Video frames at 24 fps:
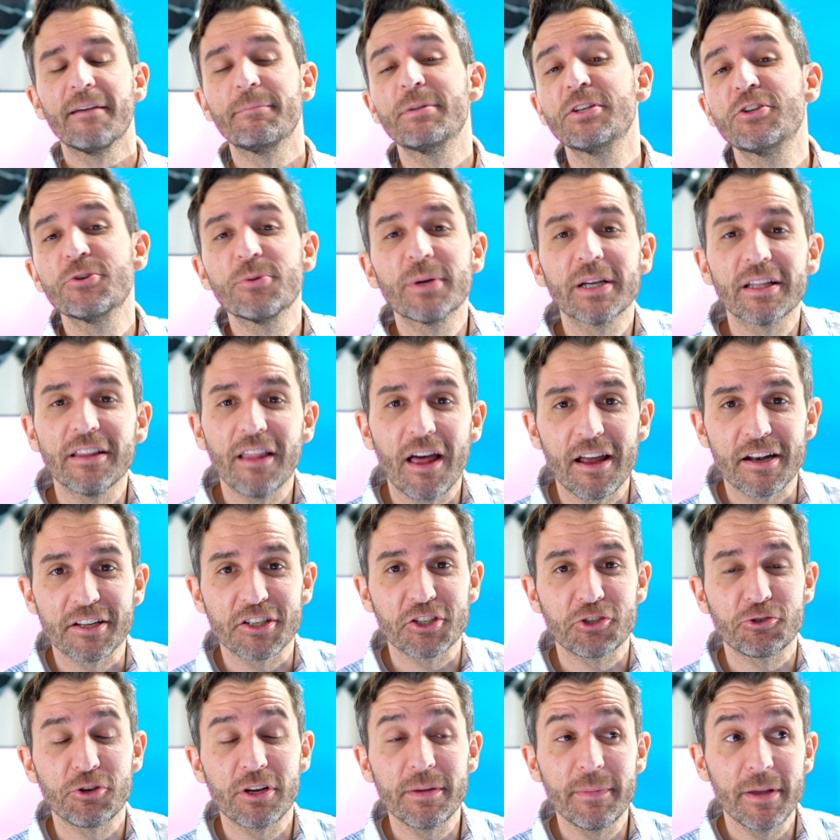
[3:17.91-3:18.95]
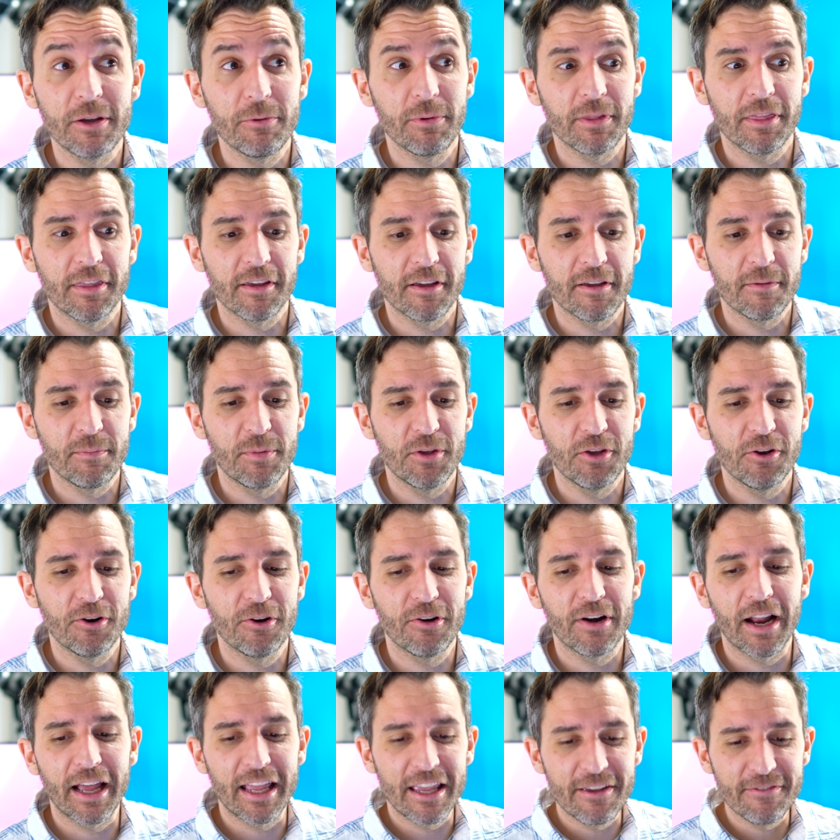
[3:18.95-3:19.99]
I've been doing a lot of streaming with the computer,
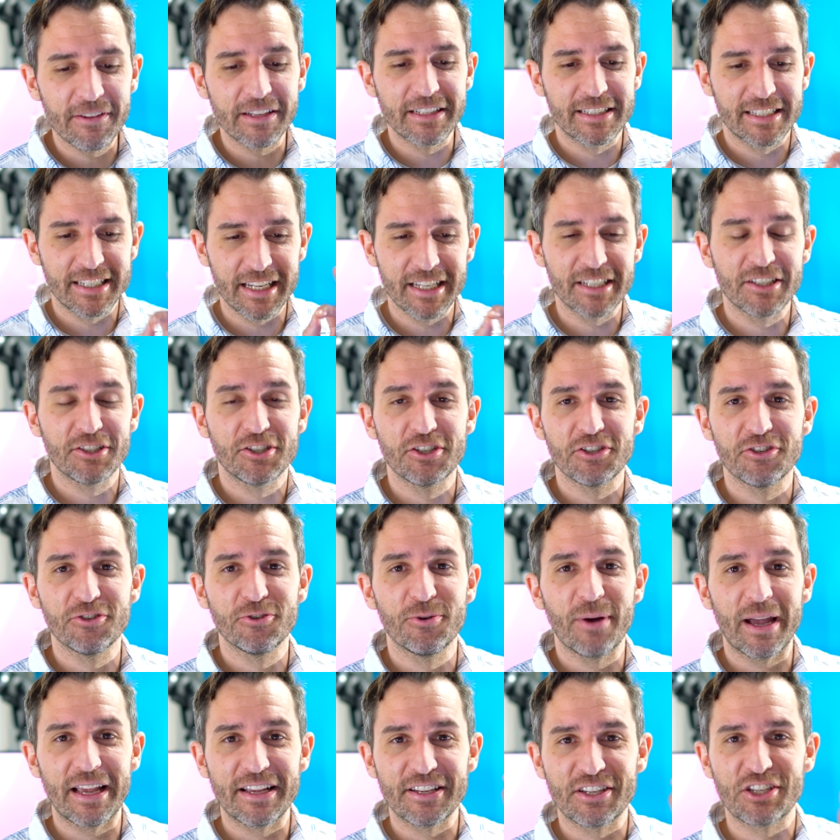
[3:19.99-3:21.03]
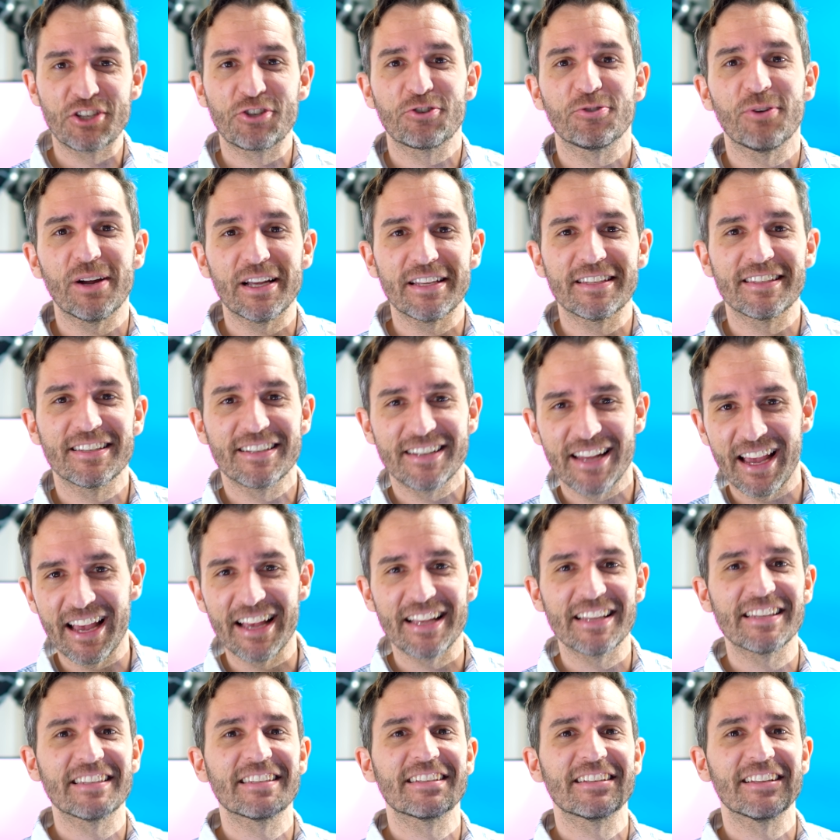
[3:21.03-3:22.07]
and I even did do a stress
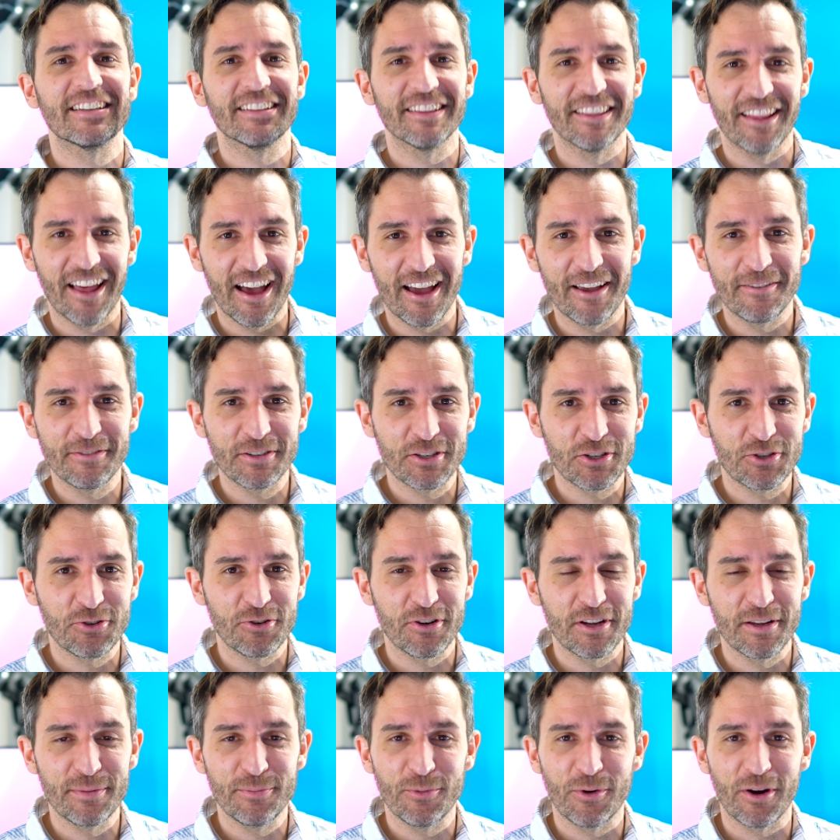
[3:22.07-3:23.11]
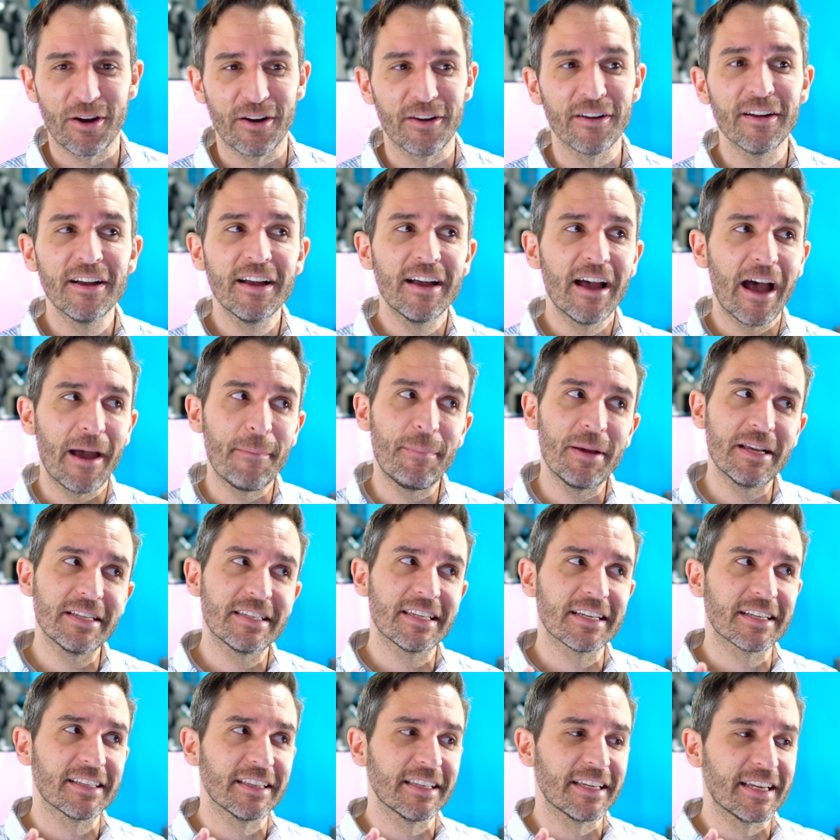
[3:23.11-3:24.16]
test live stream where I
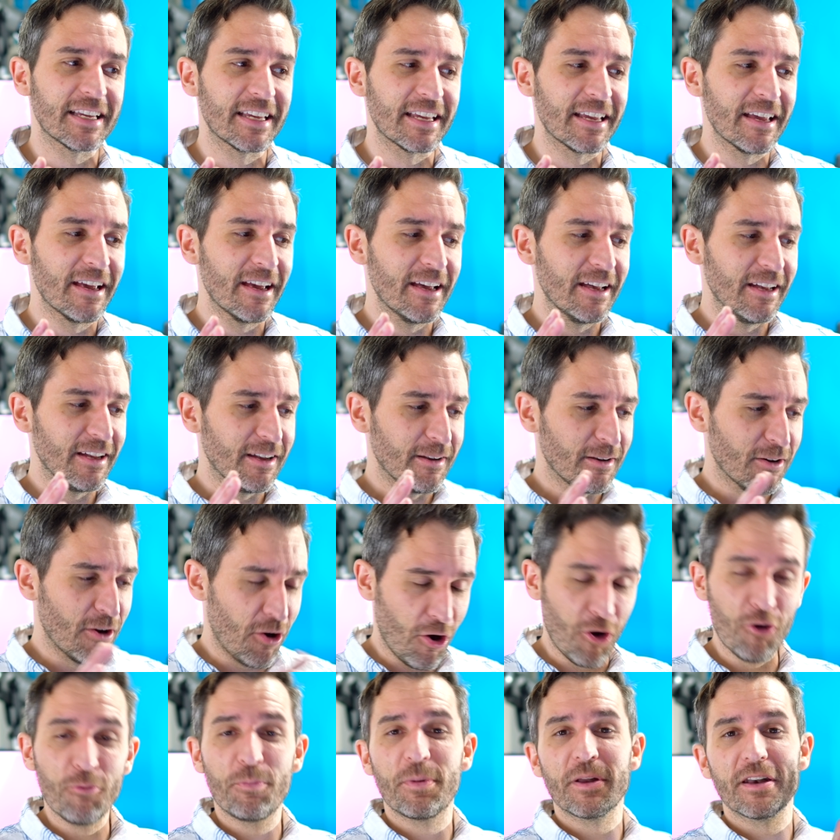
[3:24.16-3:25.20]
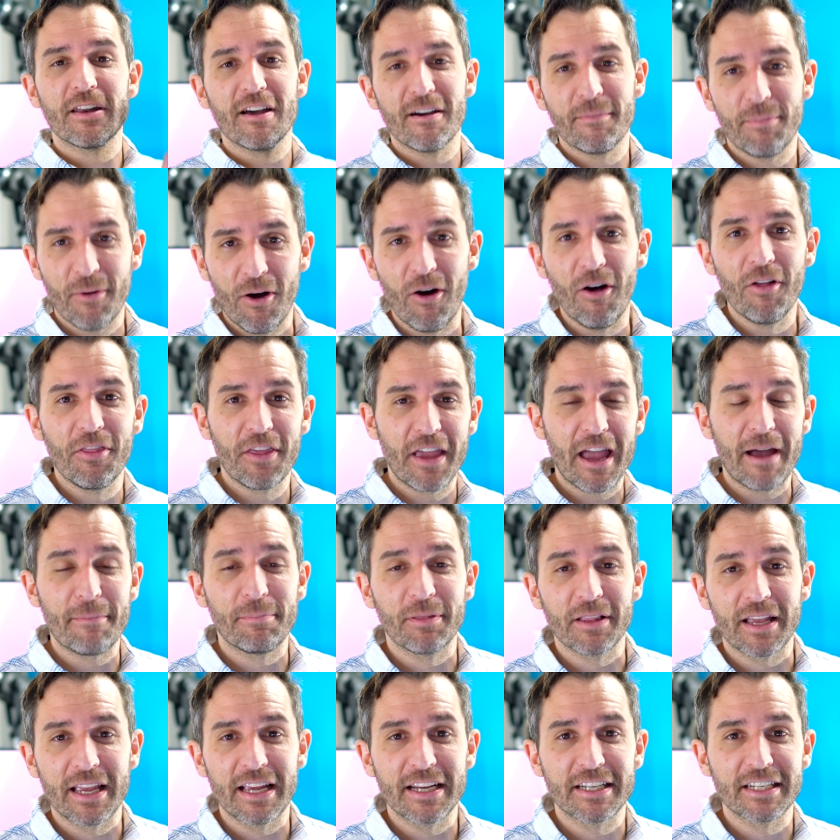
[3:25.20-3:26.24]
basically opened up all the
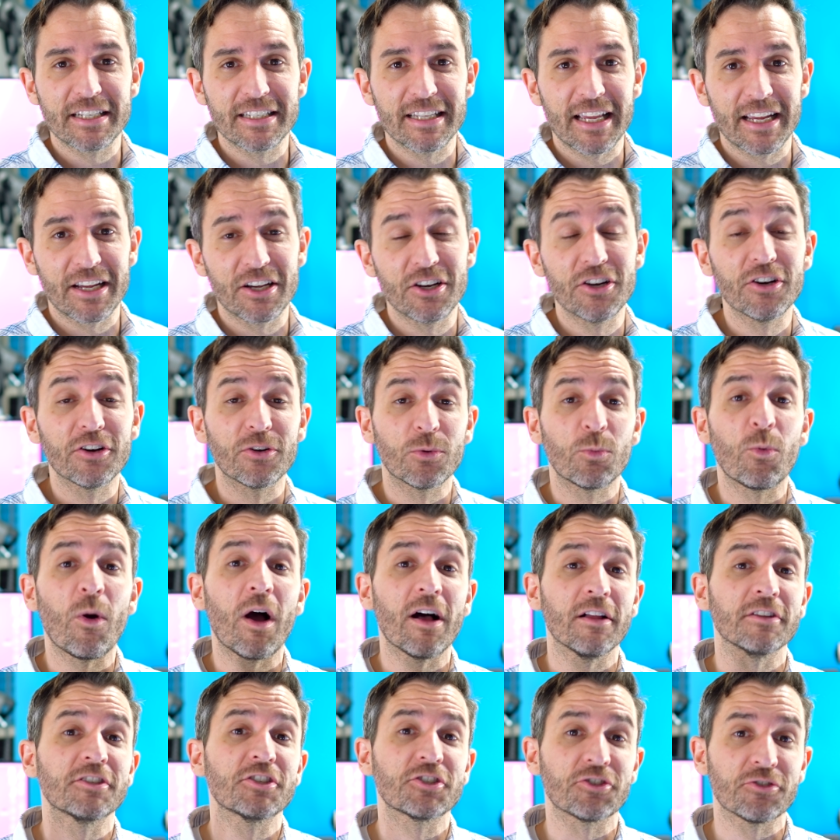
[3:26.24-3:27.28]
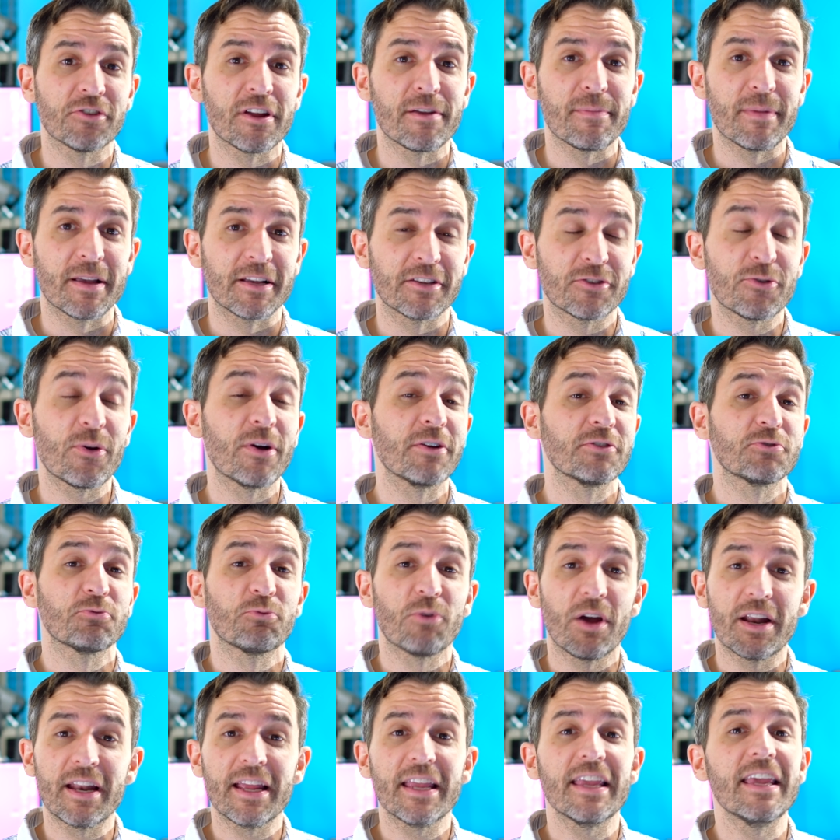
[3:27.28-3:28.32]
applications I could while streaming. So I was
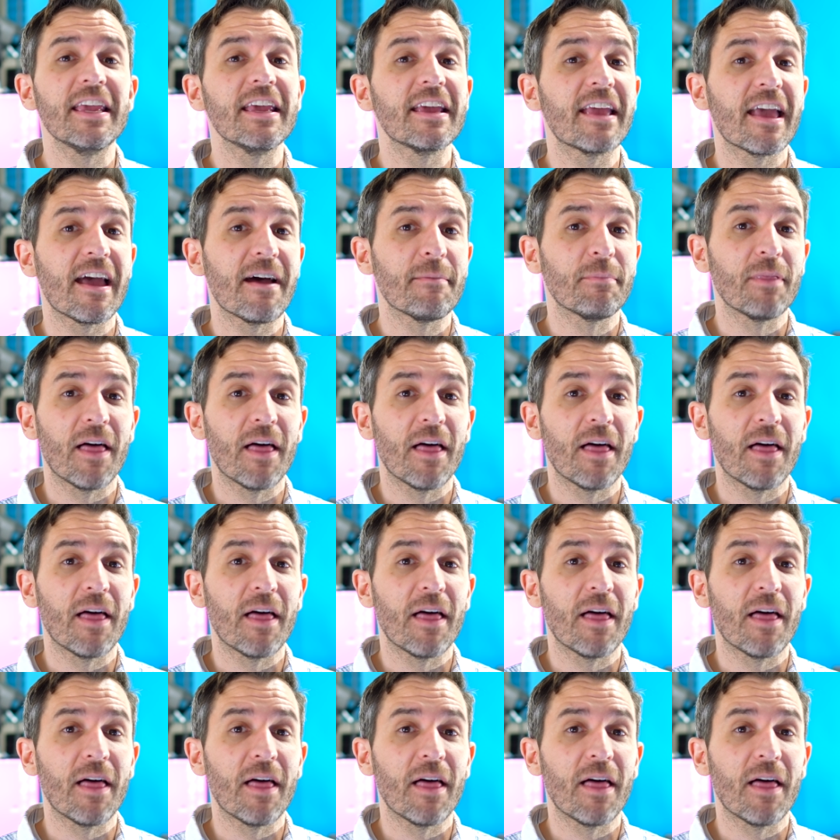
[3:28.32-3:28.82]
running Ecamm